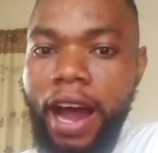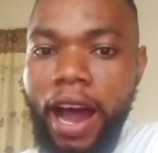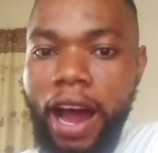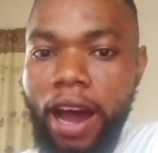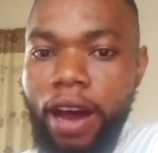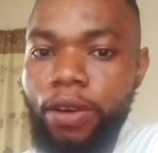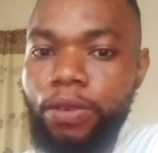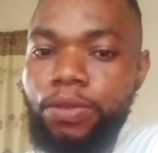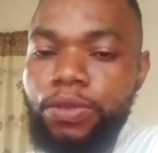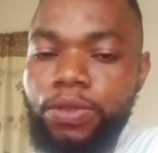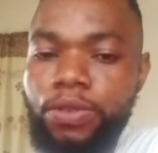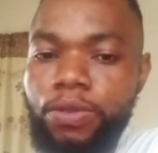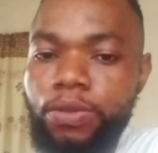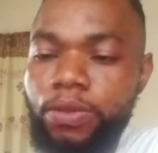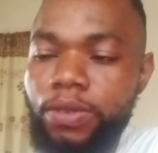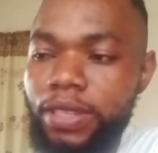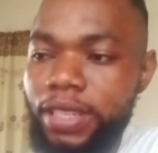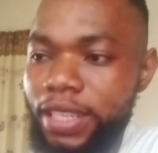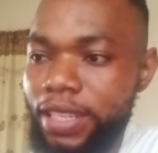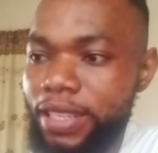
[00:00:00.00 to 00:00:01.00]
how
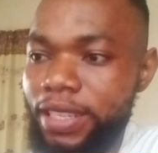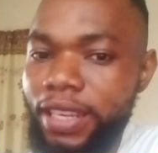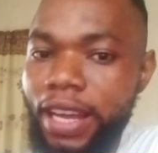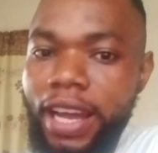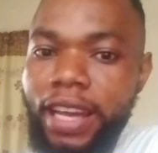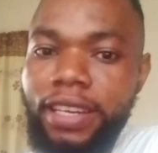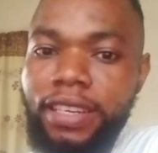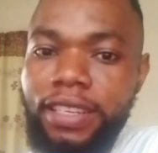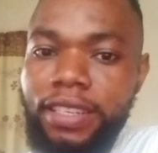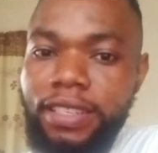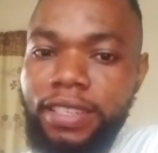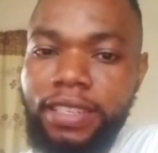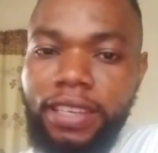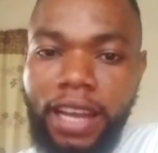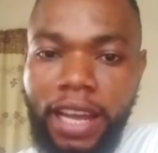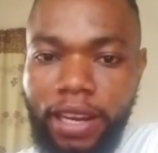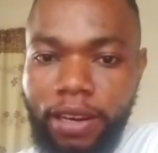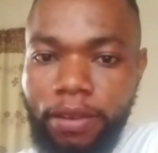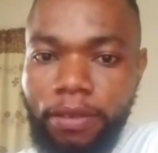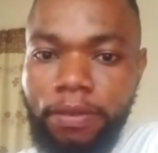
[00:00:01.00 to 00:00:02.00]
to design this
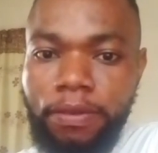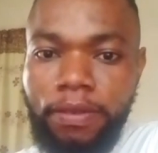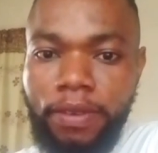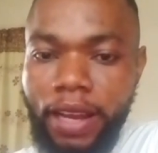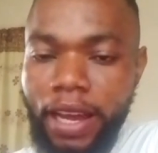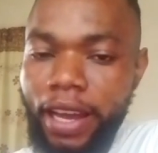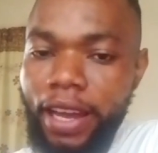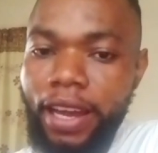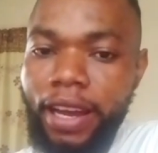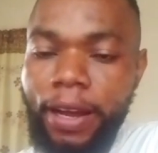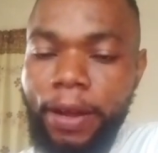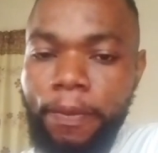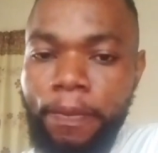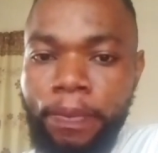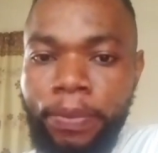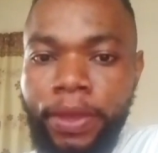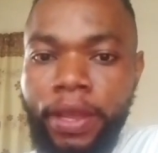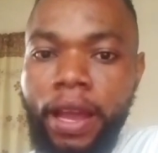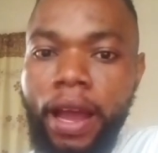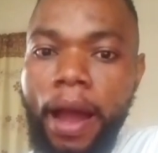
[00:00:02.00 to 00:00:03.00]
kind of flyer
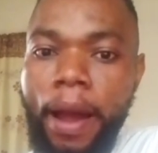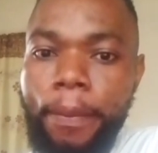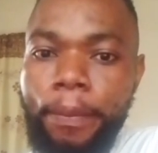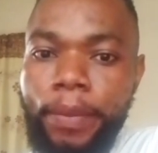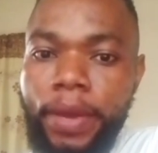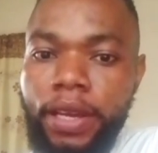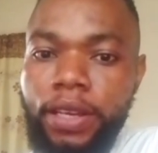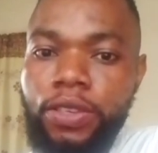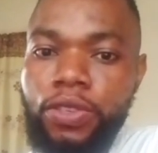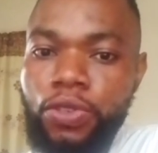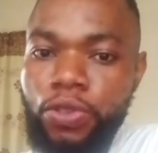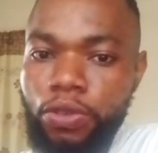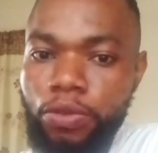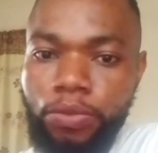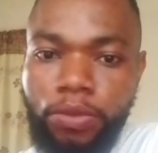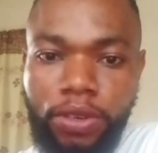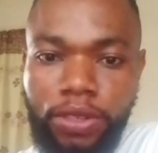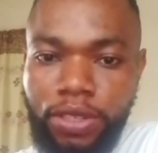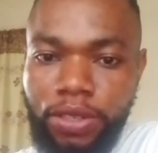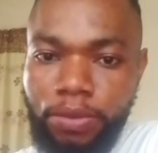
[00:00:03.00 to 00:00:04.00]
and make so
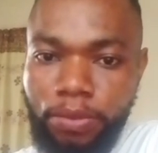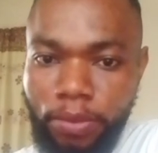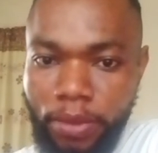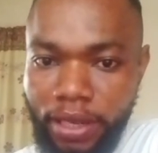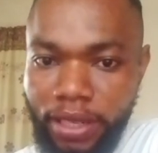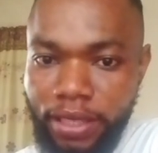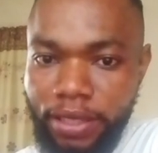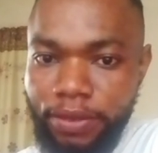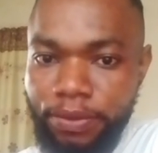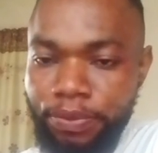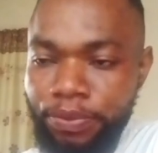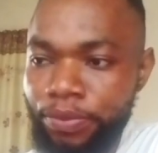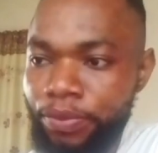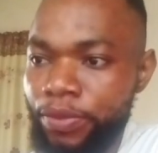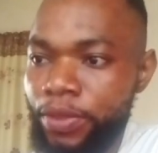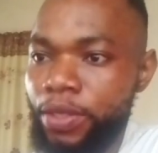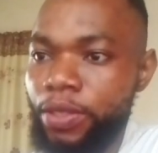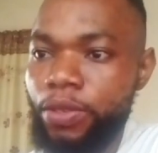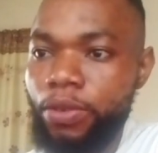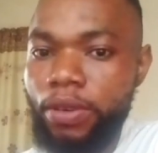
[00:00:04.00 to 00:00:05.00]
much money.
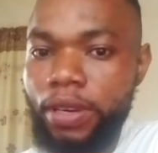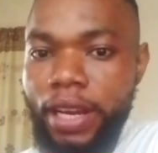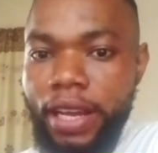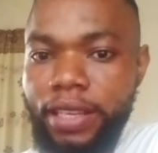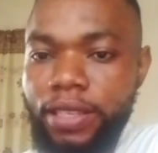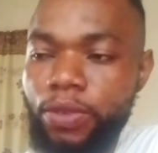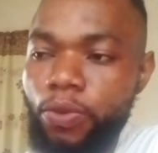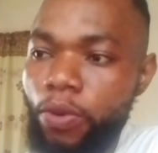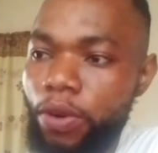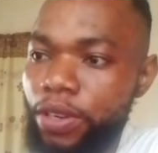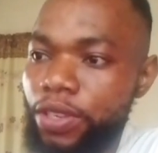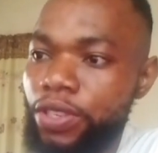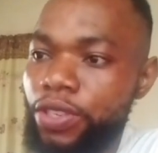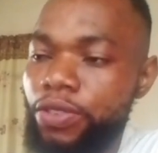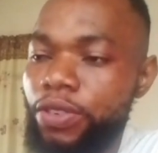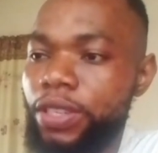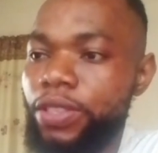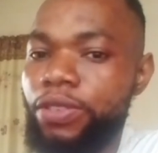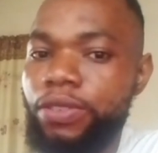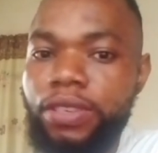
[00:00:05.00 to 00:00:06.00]
So let's walk
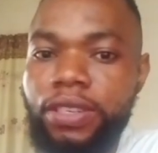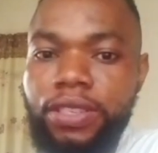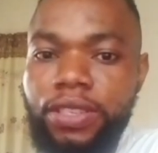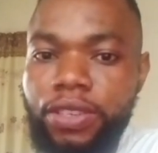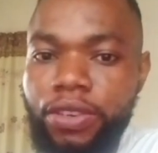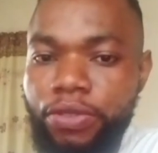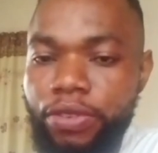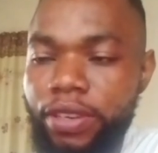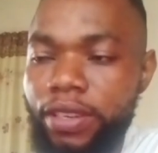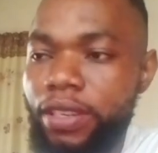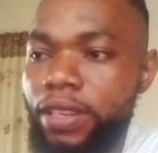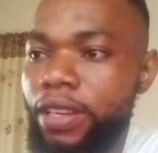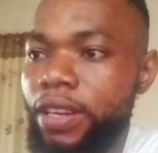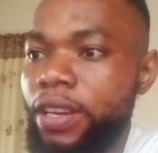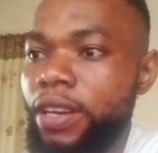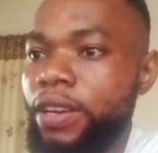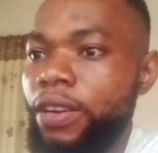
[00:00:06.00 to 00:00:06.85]
straight to the screen.